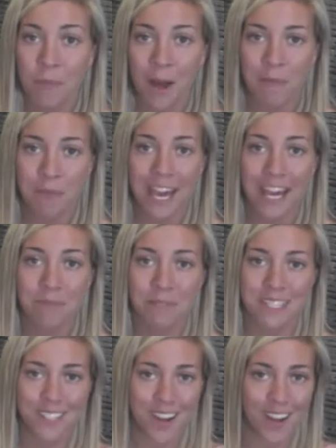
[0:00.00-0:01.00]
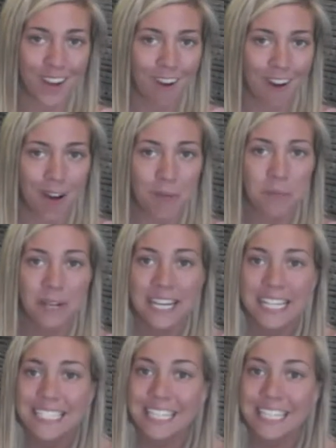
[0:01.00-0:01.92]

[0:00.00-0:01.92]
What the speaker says: Hubcaps.com.